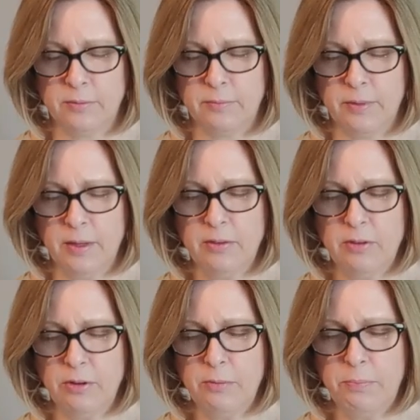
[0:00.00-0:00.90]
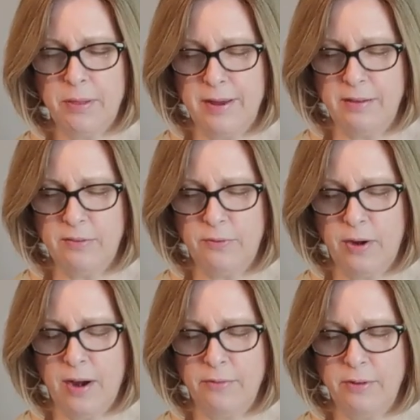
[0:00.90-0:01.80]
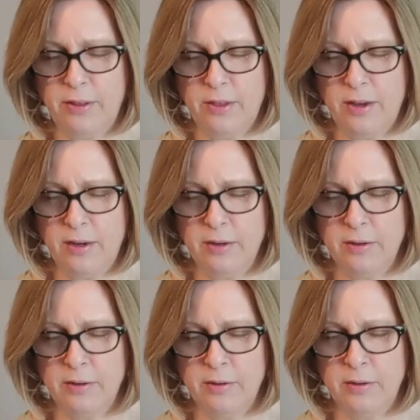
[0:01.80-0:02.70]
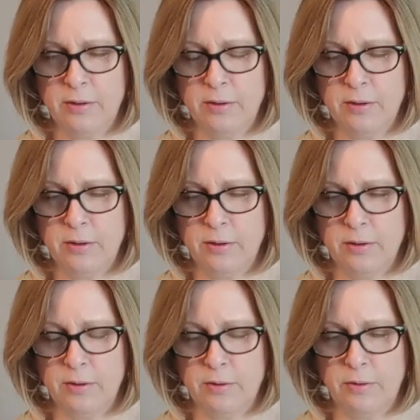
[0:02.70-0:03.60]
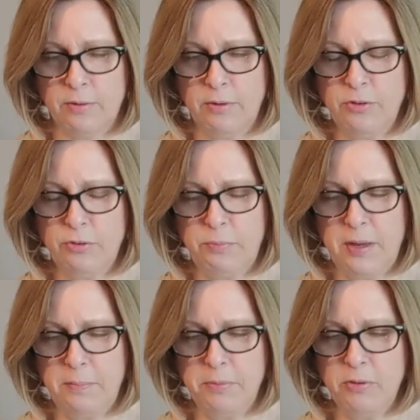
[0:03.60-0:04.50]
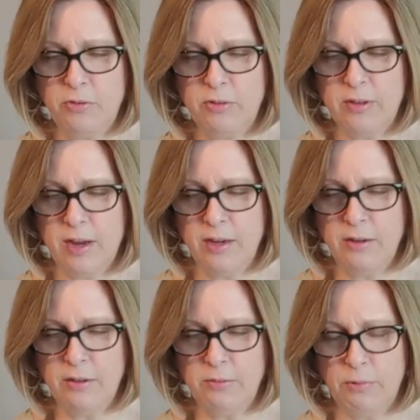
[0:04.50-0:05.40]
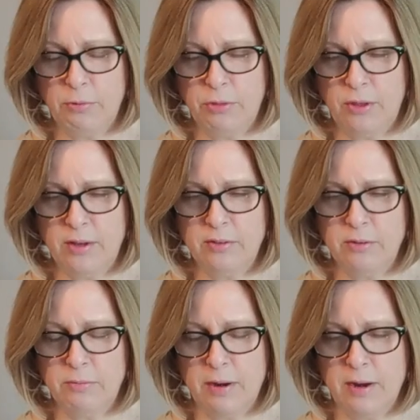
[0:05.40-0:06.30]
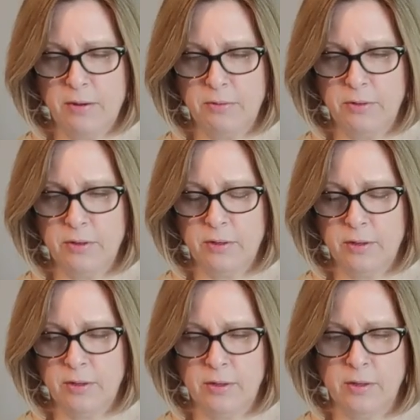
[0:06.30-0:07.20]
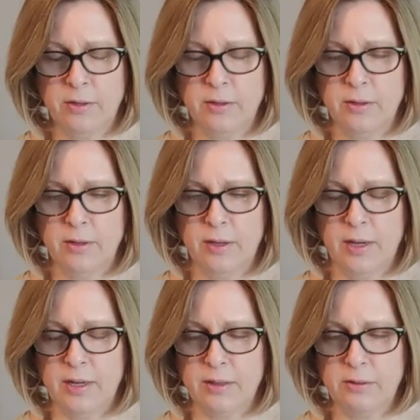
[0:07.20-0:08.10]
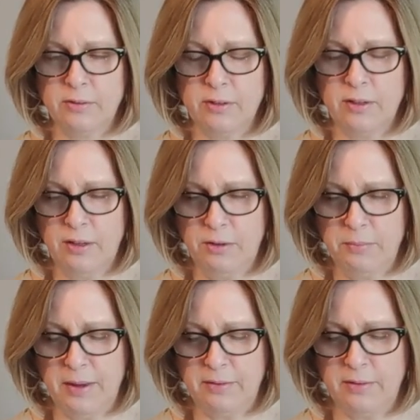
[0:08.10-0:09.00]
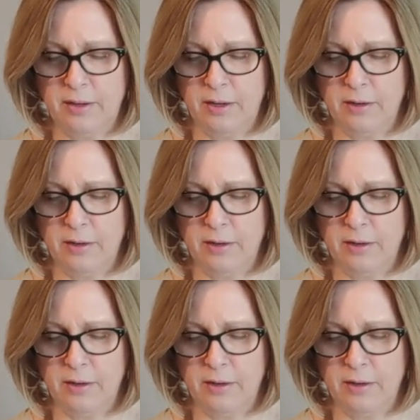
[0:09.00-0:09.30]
Is there a place for everything? Or do people just kind of throw things around and it looks a little messy?